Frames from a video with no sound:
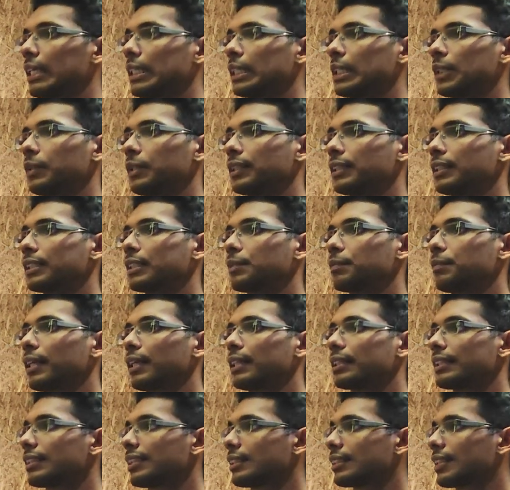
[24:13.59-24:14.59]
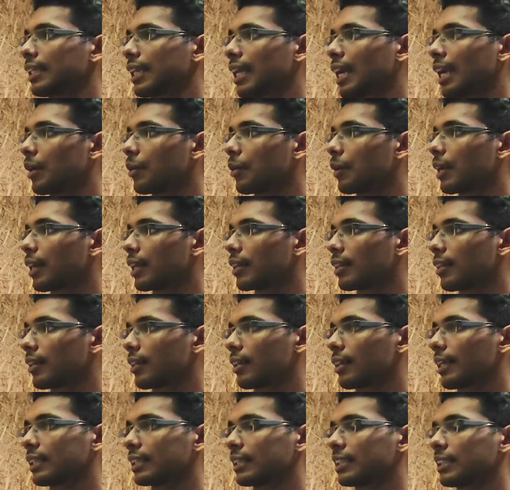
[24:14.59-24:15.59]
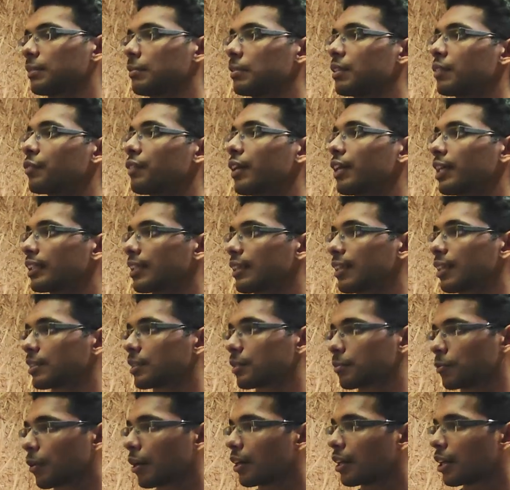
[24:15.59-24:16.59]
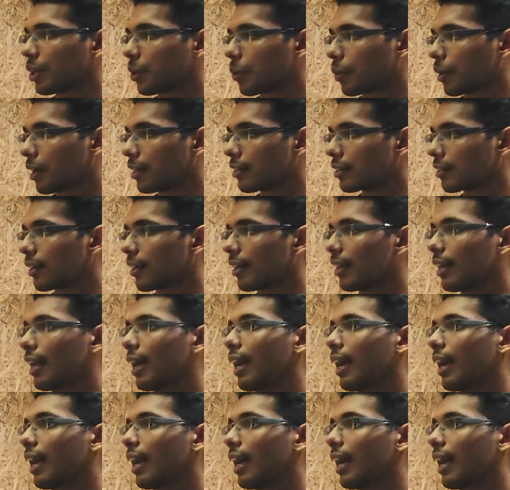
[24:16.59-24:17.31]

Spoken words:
So it just brings this AI together, gets them to function as one unit,